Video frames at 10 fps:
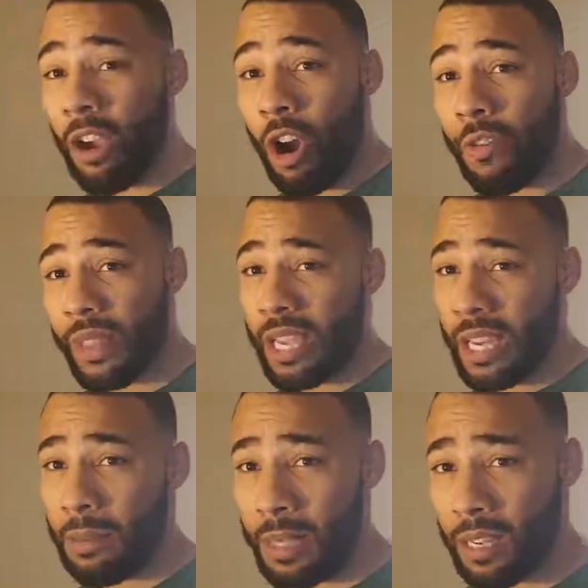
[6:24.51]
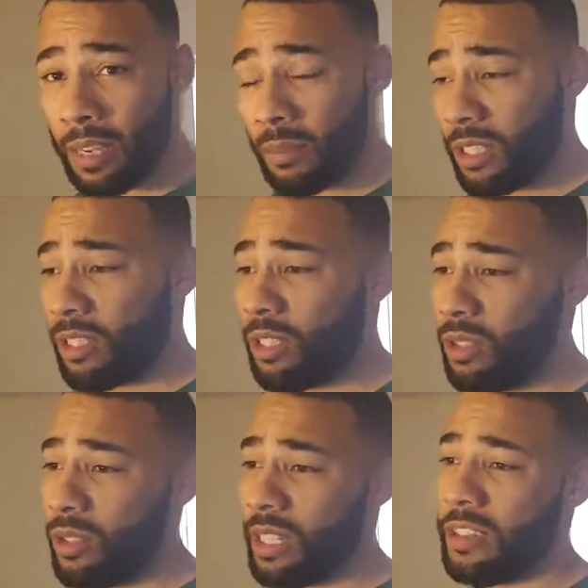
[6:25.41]
Or if the enemy comes into
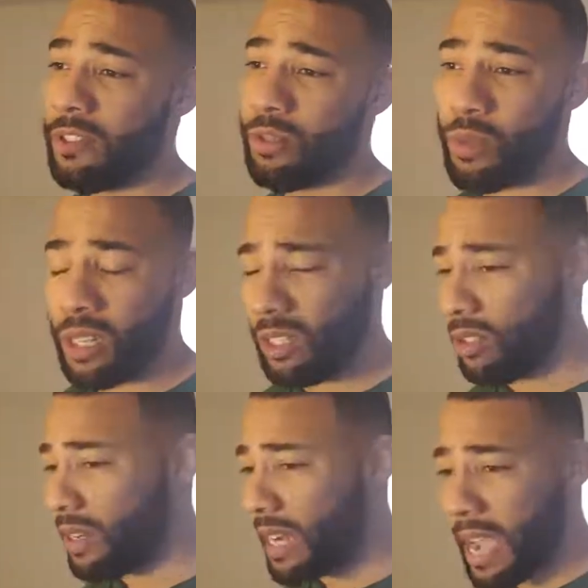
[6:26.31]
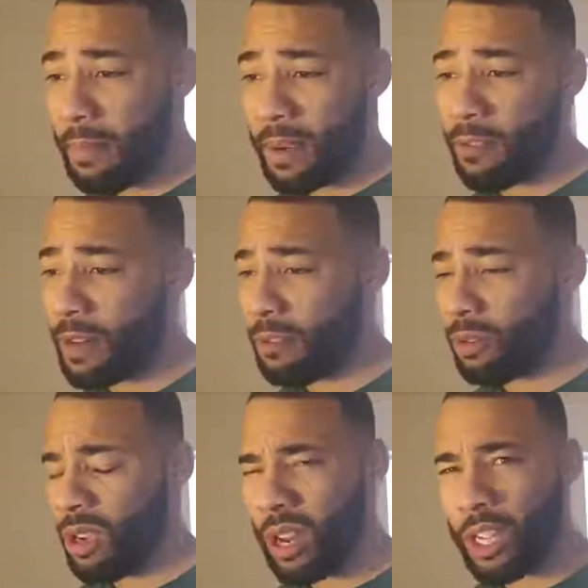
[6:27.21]
you and gives you one, you know, a nightmare, whatever you
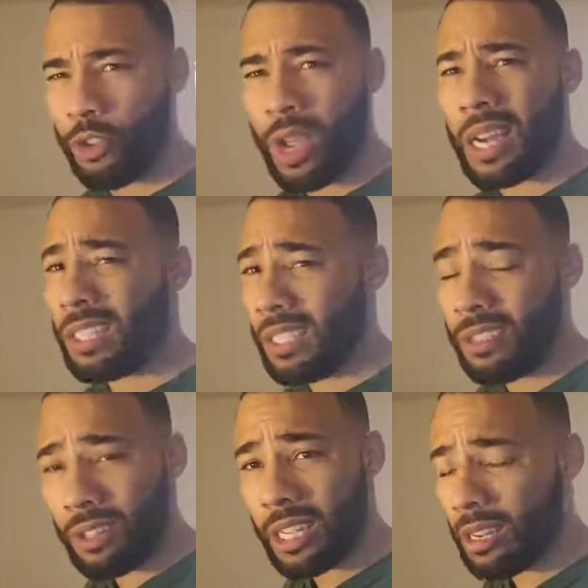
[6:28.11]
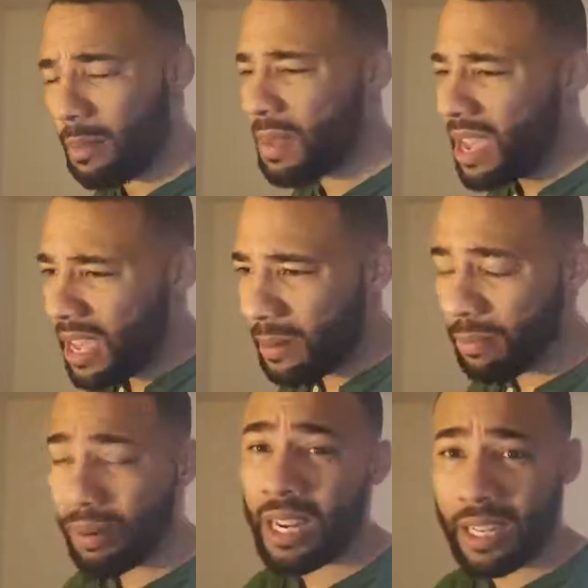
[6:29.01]
want to call it, you got to still get up
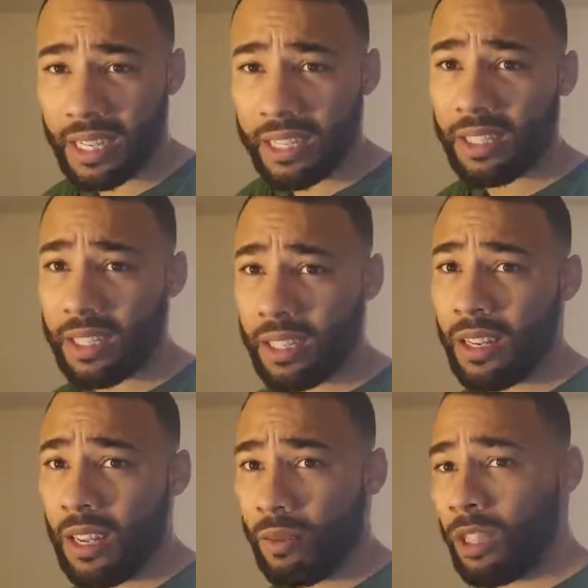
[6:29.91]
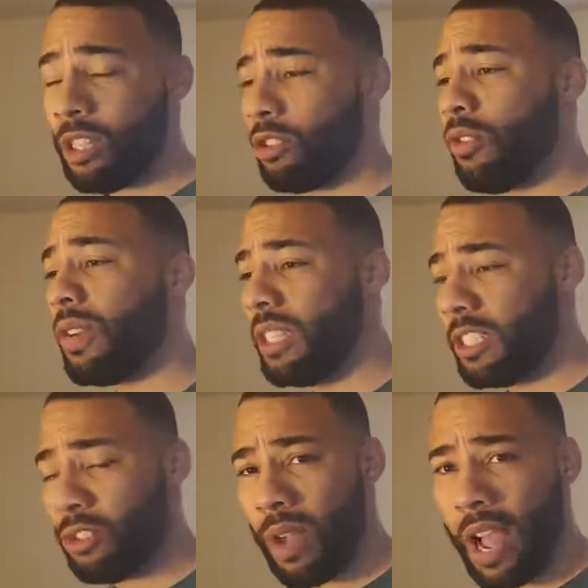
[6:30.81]
and pray against it with the authority
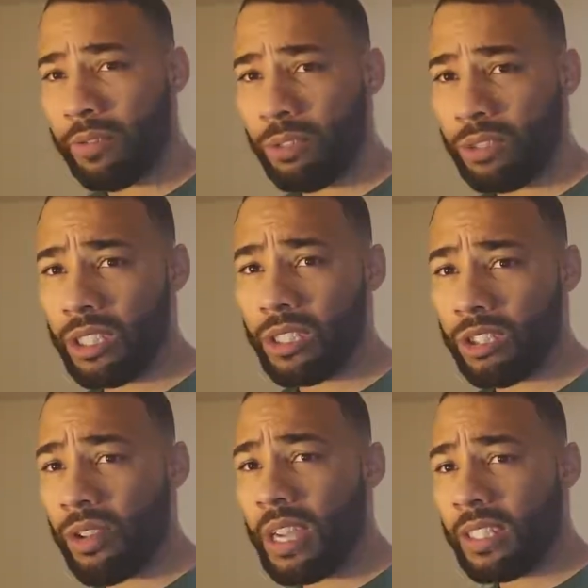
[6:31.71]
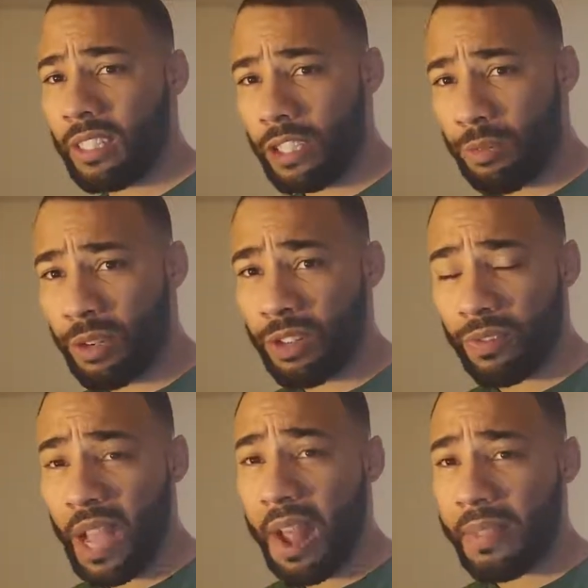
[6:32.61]
that you have through Jesus Christ and the spirit
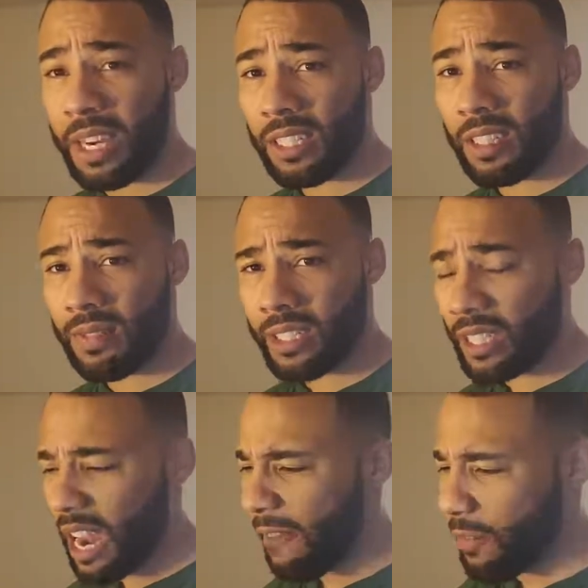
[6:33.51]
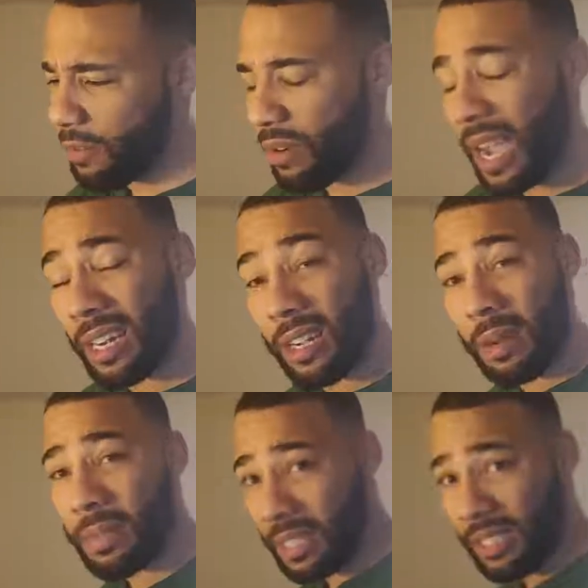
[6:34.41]
of God that is living inside of you. You got to
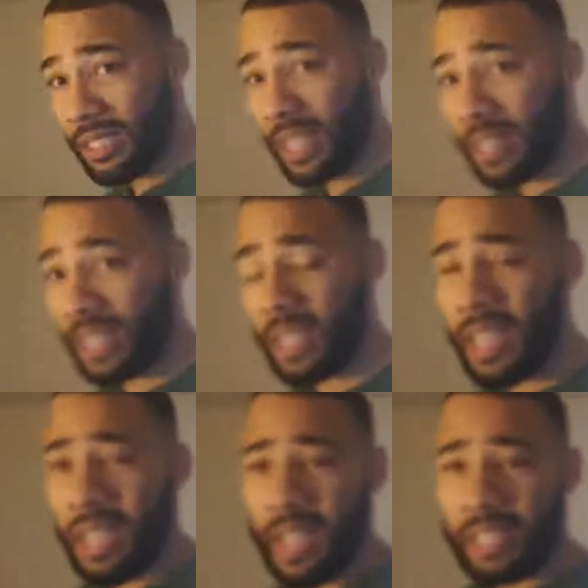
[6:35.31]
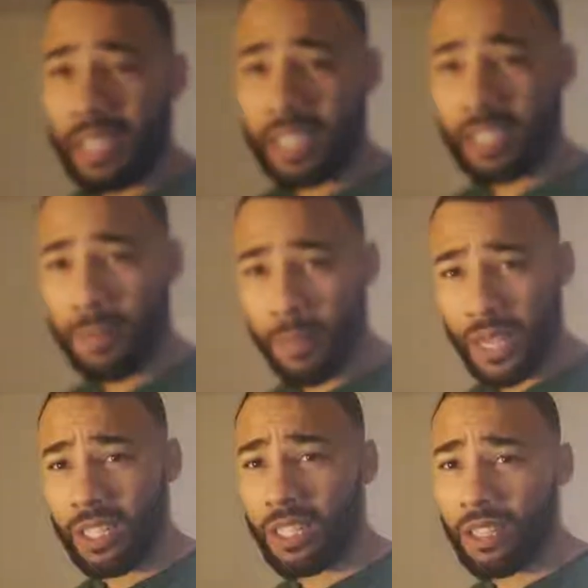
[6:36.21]
come against that thing and take
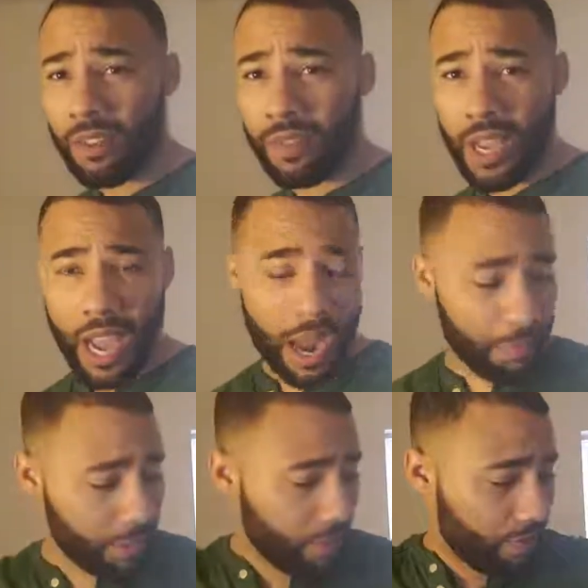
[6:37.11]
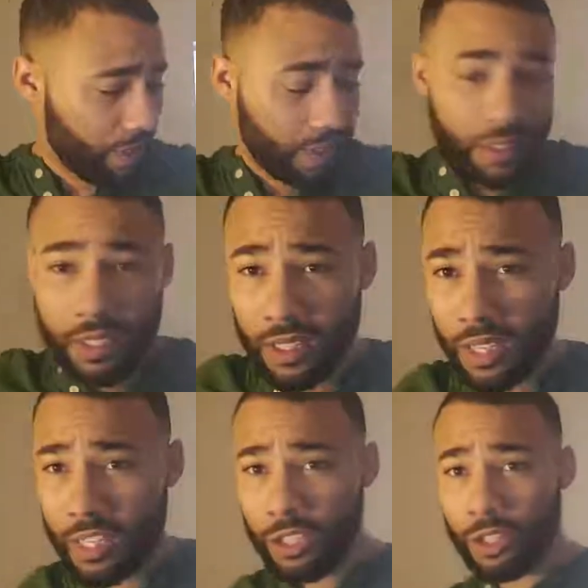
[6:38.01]
dominion of the atmosphere
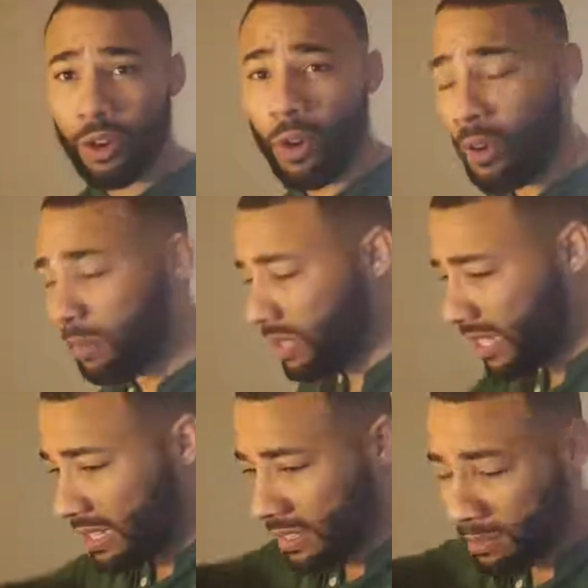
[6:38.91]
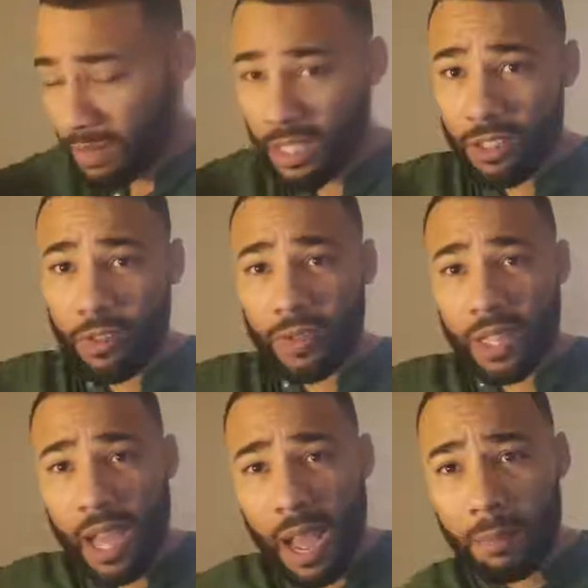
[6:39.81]
in your home, take dominion over
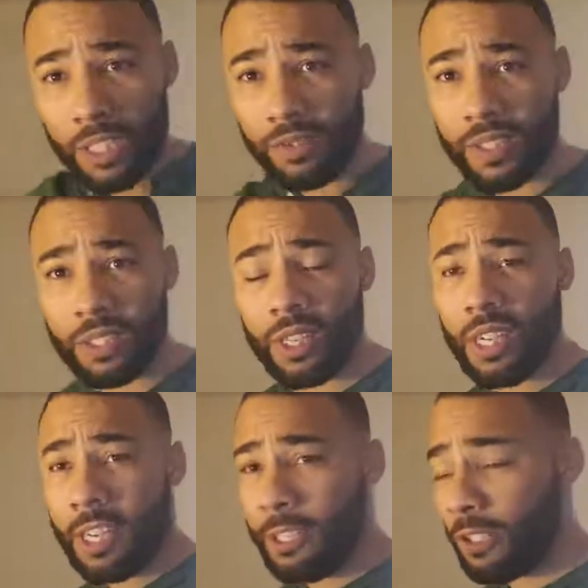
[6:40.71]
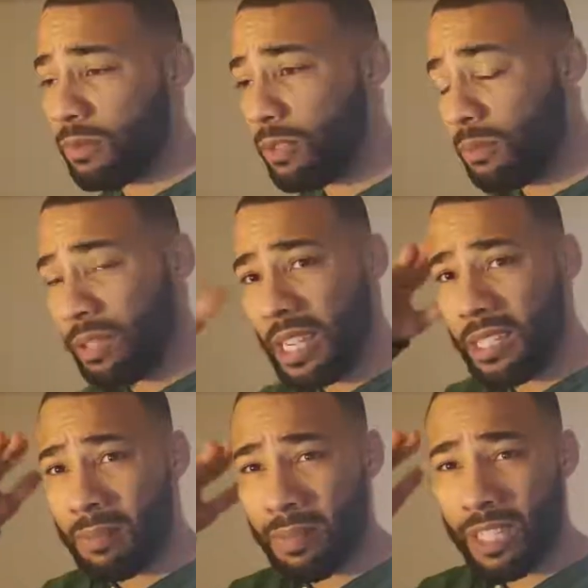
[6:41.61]
the atmosphere in your room, take
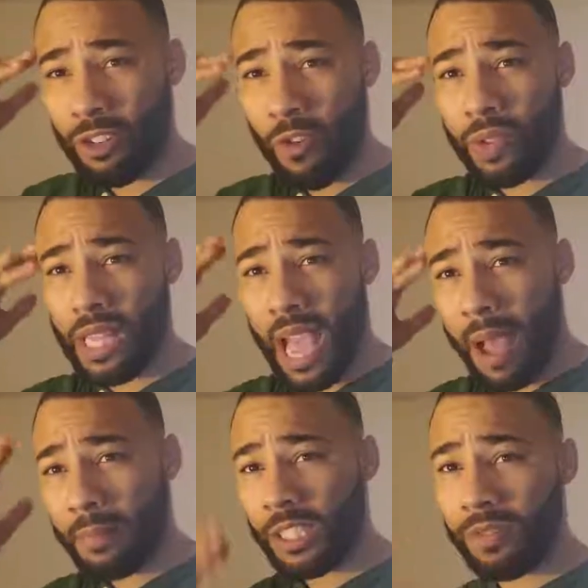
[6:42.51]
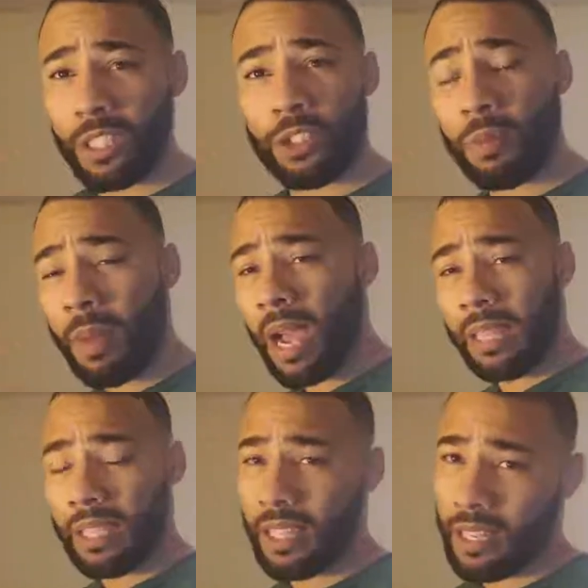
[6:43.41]
dominion over the atmosphere in your
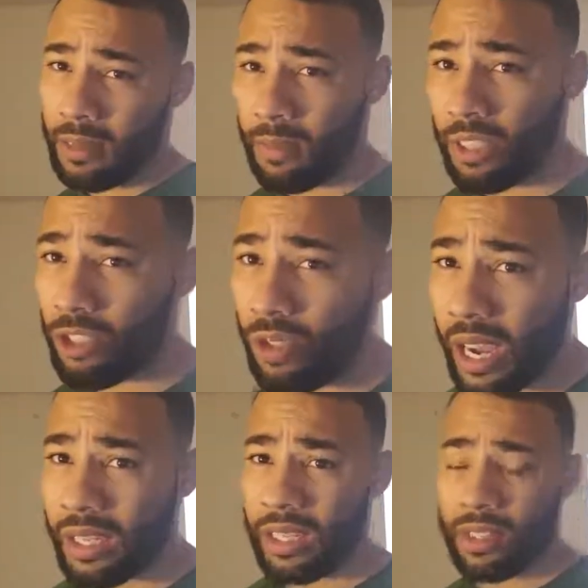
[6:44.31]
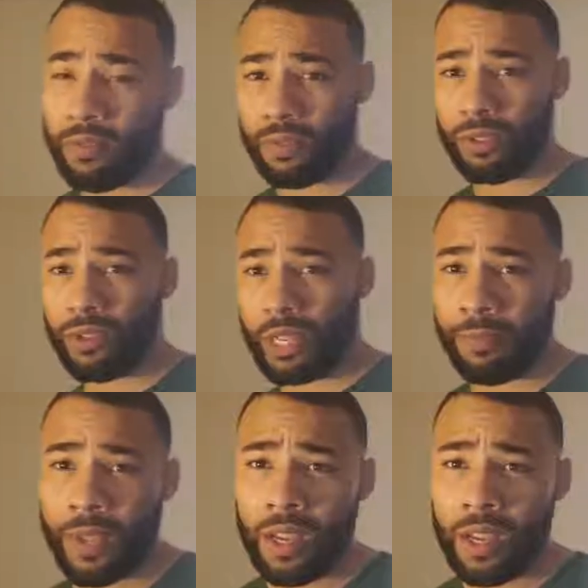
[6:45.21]
mind that the enemy has tried to infiltrate.